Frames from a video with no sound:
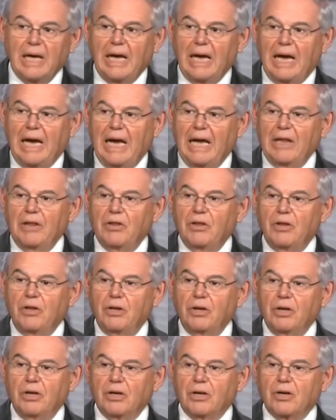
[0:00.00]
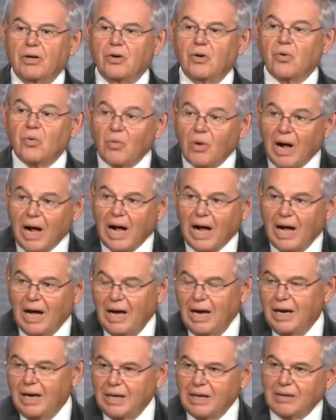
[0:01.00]
and the cry
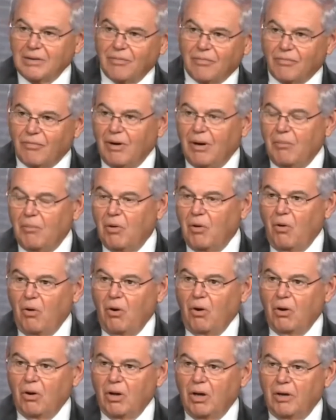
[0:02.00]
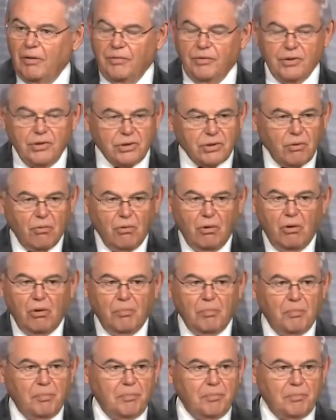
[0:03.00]
from all, and these are all
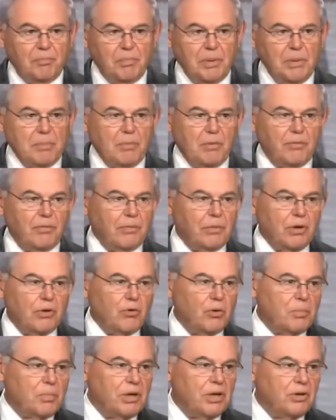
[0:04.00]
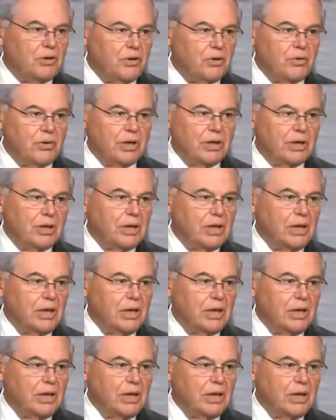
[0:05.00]
people from the European Union,